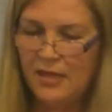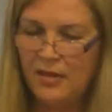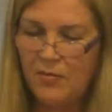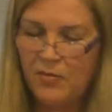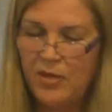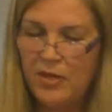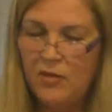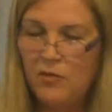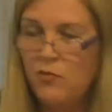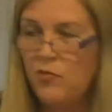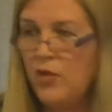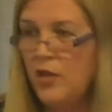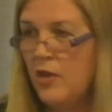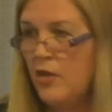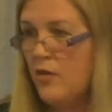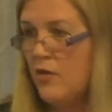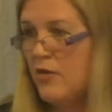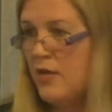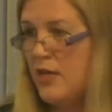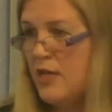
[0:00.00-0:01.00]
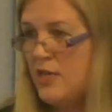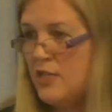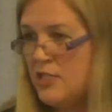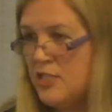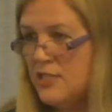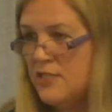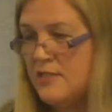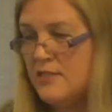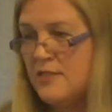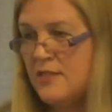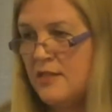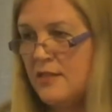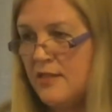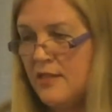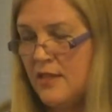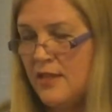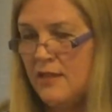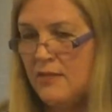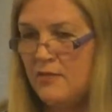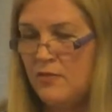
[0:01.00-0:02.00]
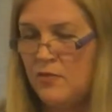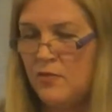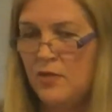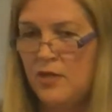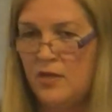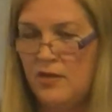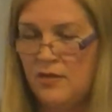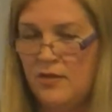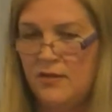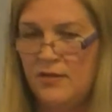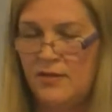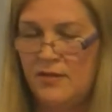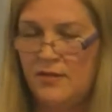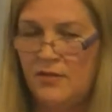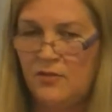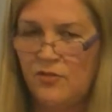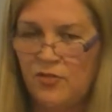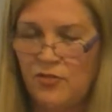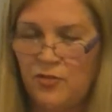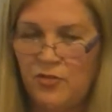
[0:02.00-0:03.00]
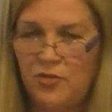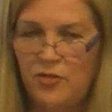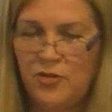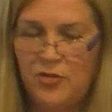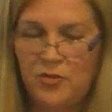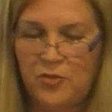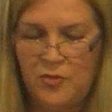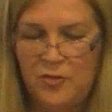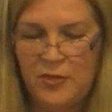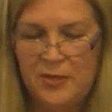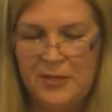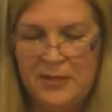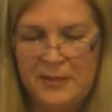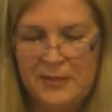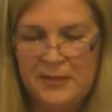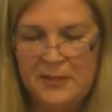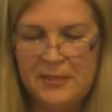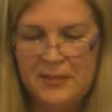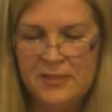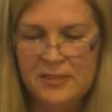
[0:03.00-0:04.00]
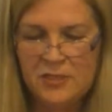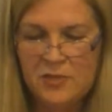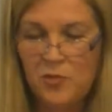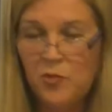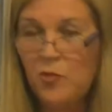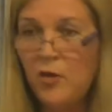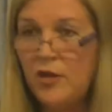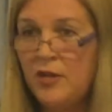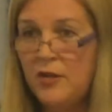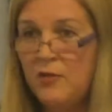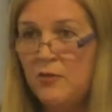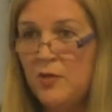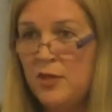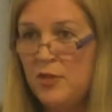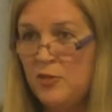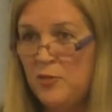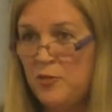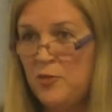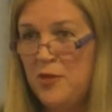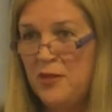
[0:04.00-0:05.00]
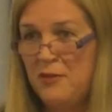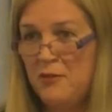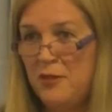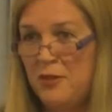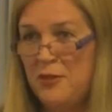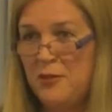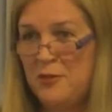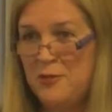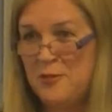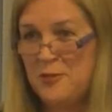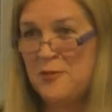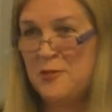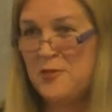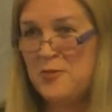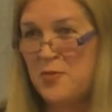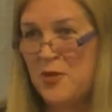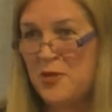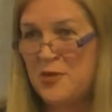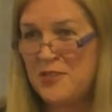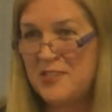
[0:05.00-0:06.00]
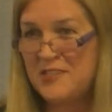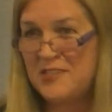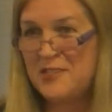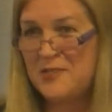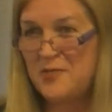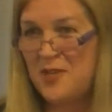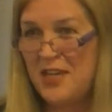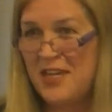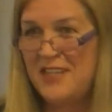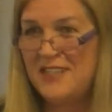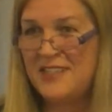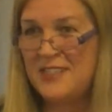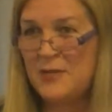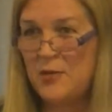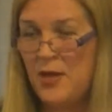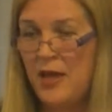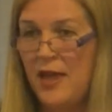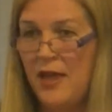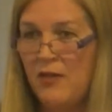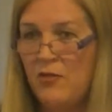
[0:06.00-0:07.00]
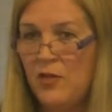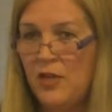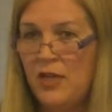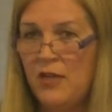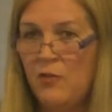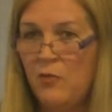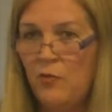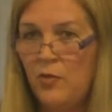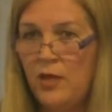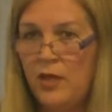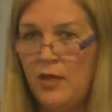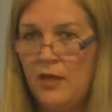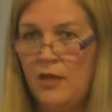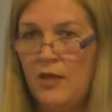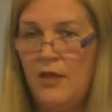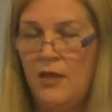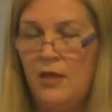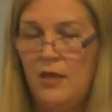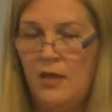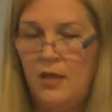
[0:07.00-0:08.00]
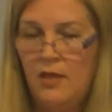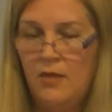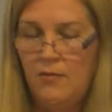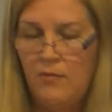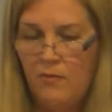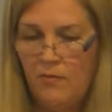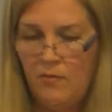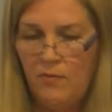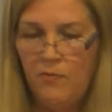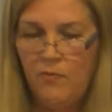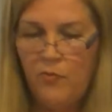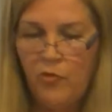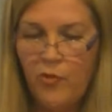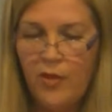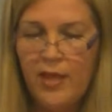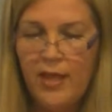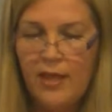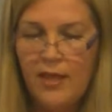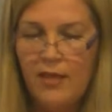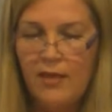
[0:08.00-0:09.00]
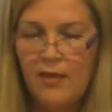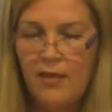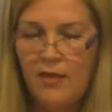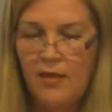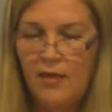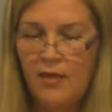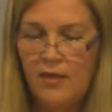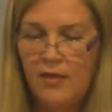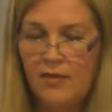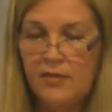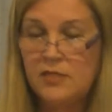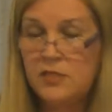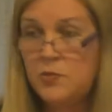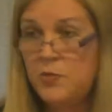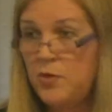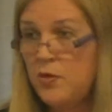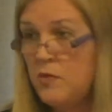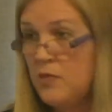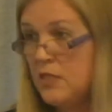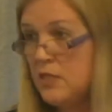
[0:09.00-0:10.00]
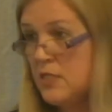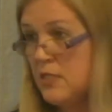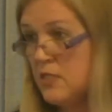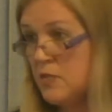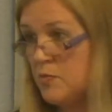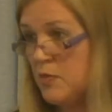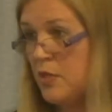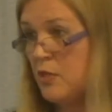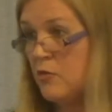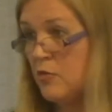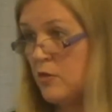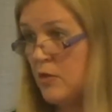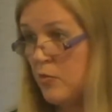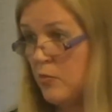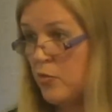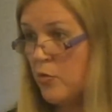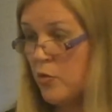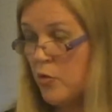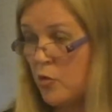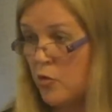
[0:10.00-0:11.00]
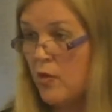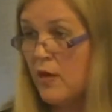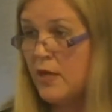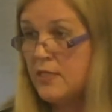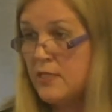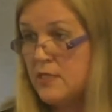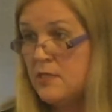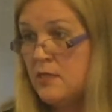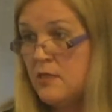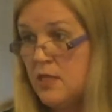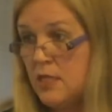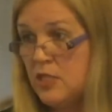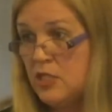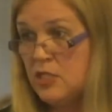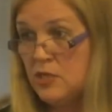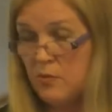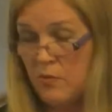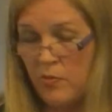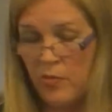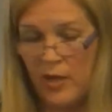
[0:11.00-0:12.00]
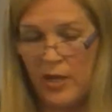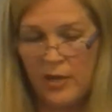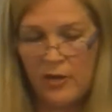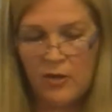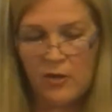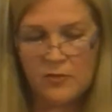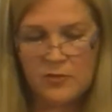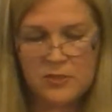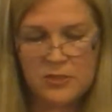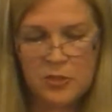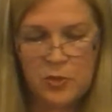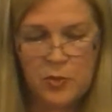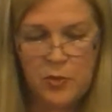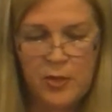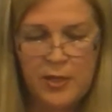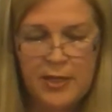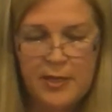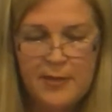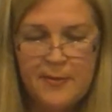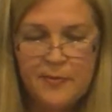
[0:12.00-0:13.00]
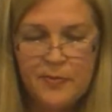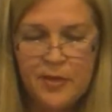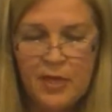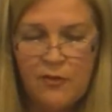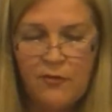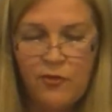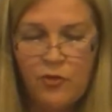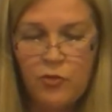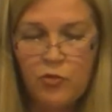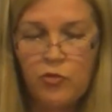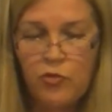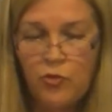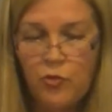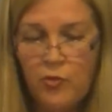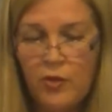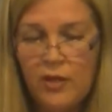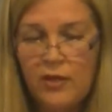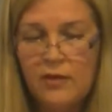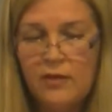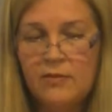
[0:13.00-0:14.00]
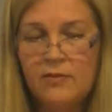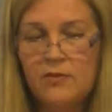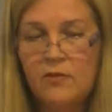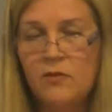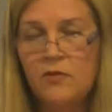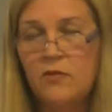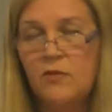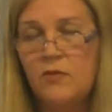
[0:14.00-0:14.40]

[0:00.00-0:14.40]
are many reincarnations and that we are eternal. So what are we doing with all those boxes, right? So how can we bring spiritism into the procrastination part of? So if you do want to